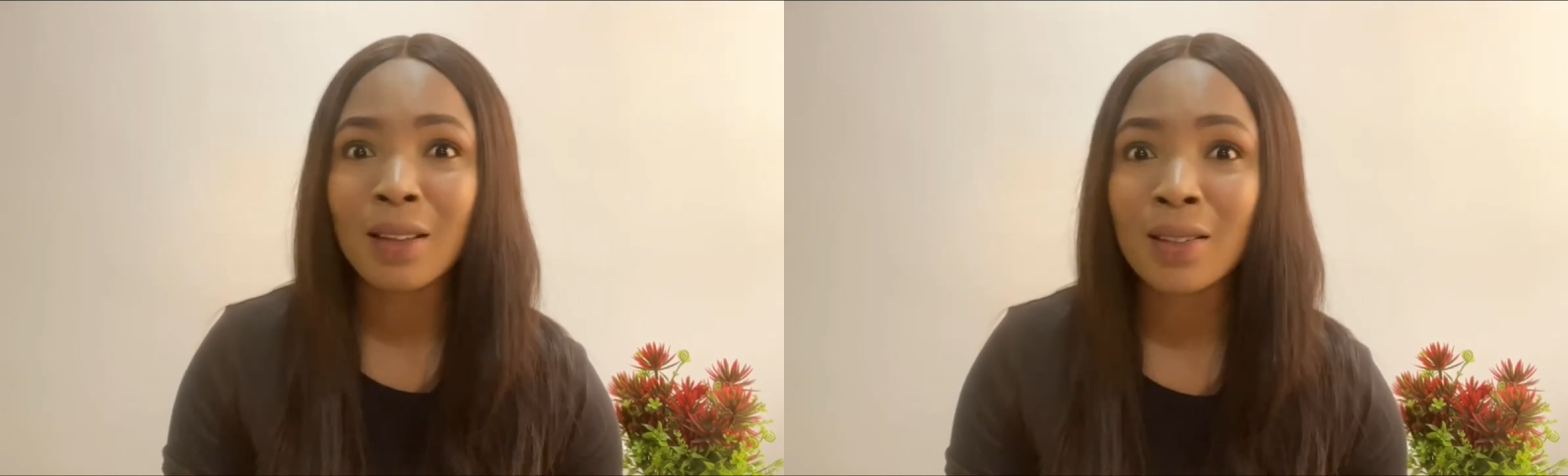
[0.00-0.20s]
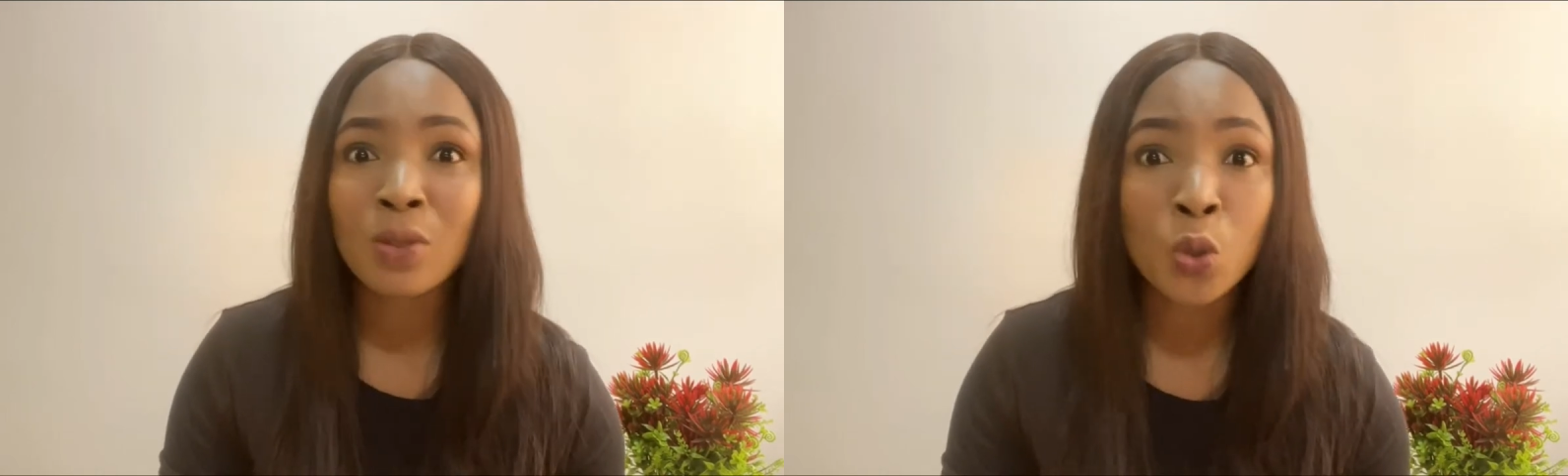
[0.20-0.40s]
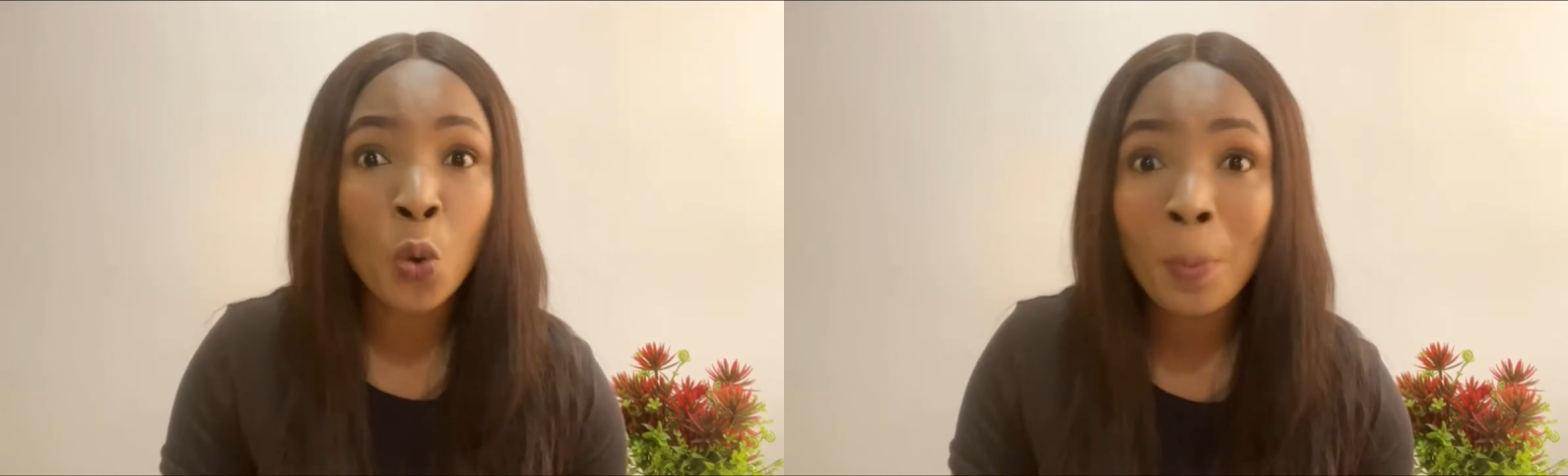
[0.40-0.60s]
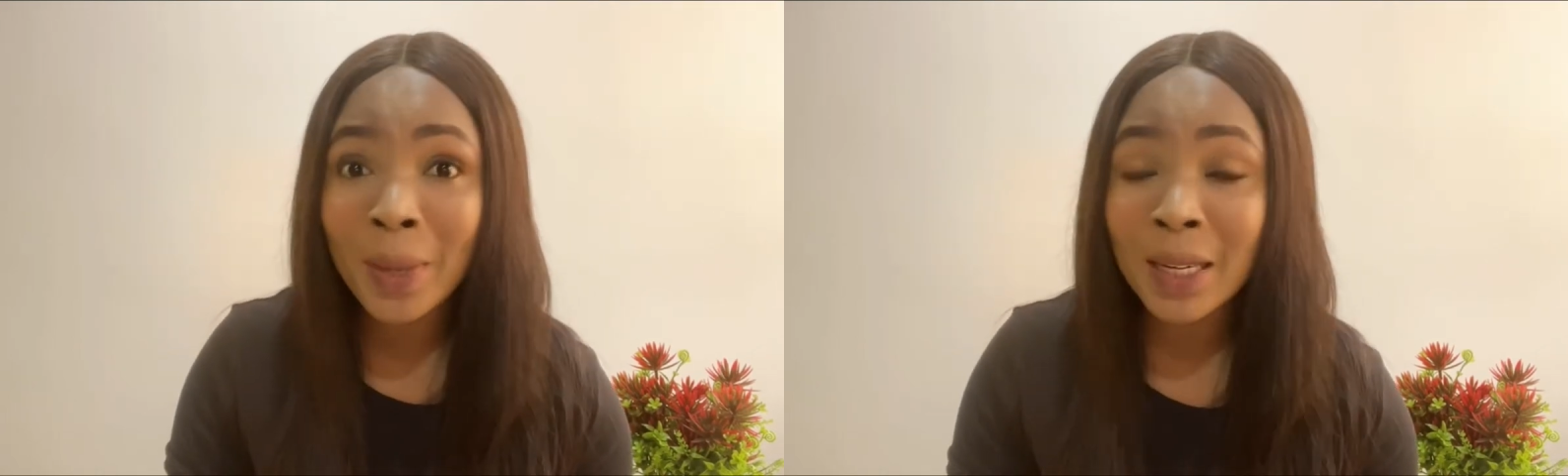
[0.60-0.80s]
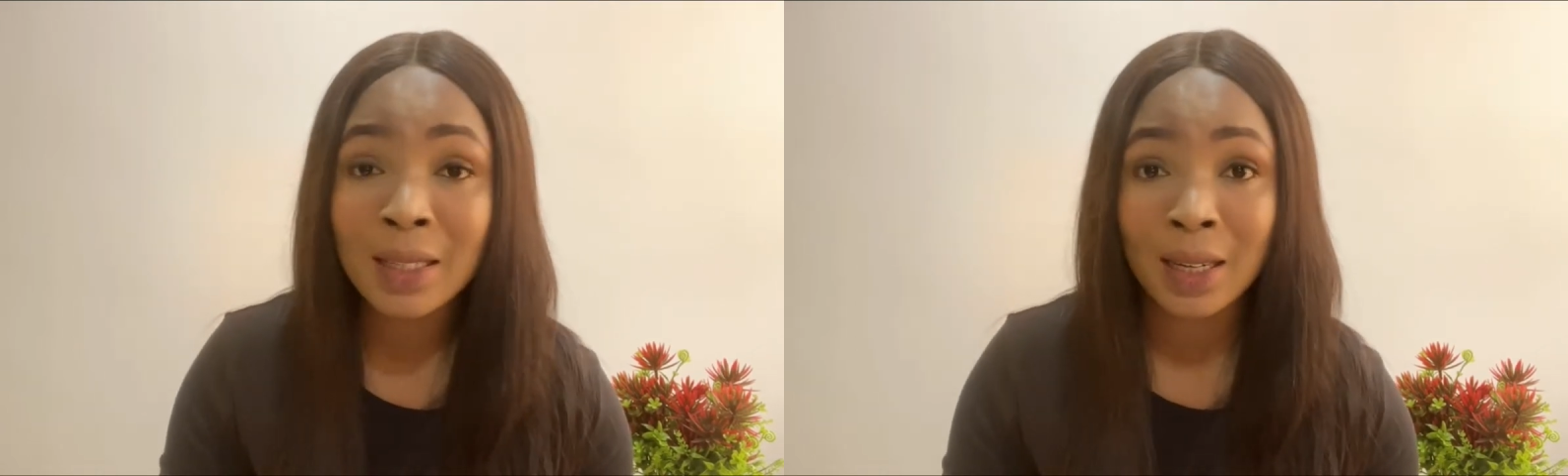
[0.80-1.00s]
so
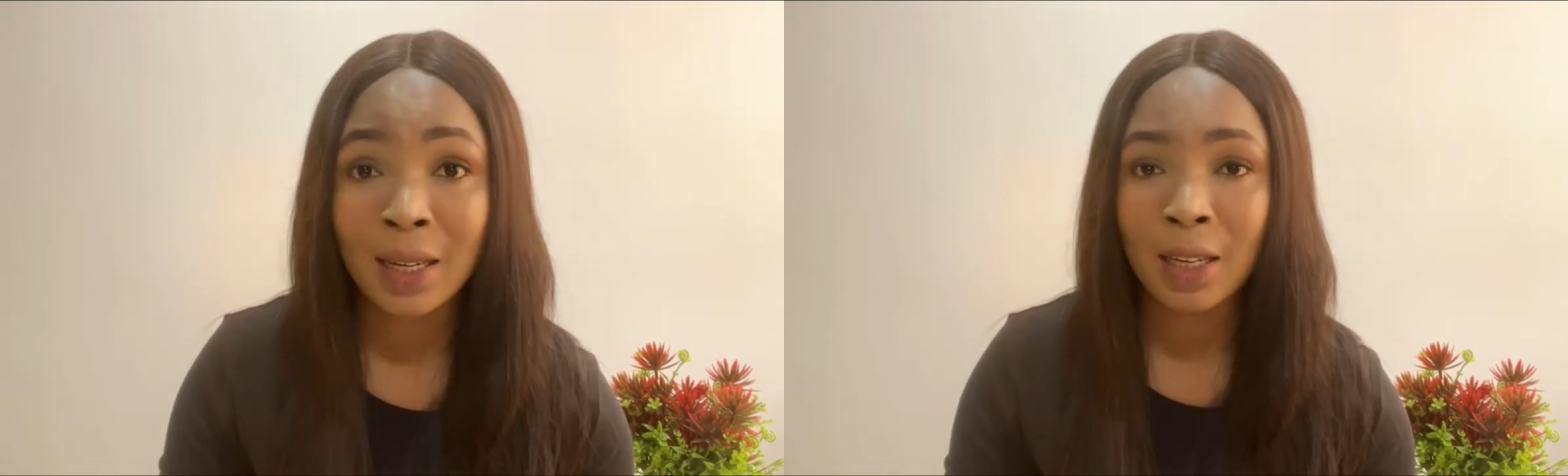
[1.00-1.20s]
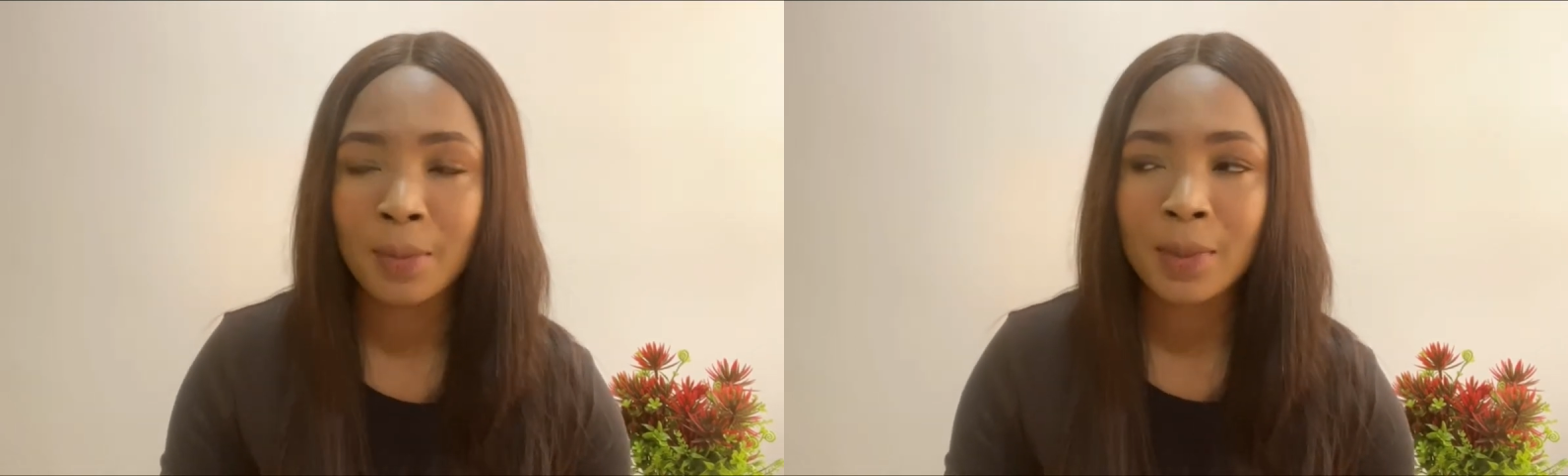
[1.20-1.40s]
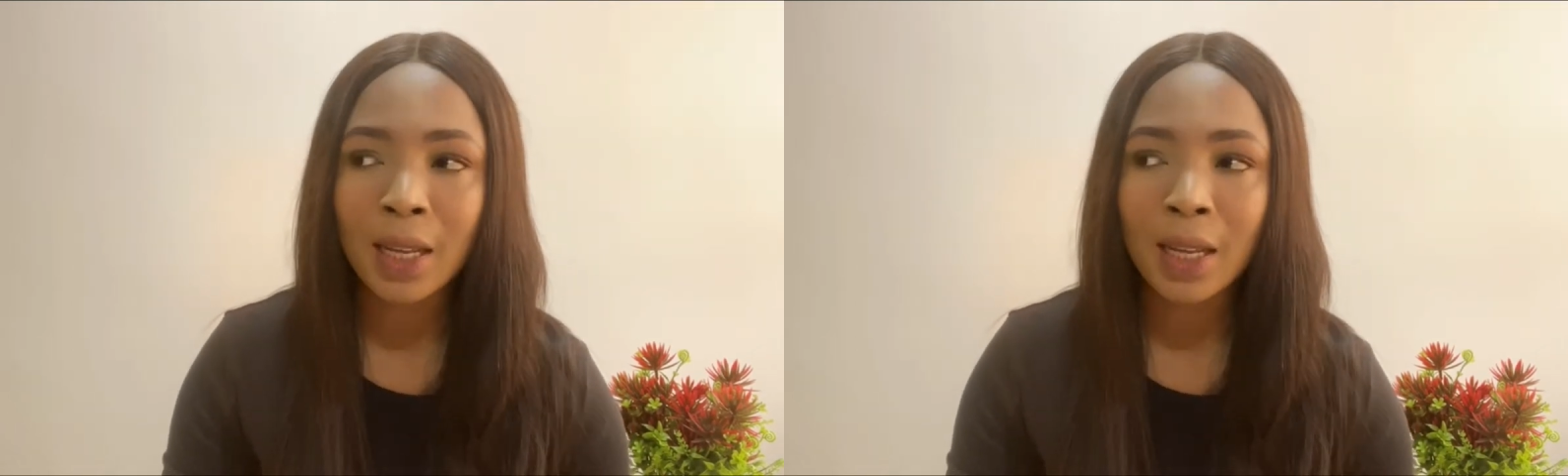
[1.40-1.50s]
many times,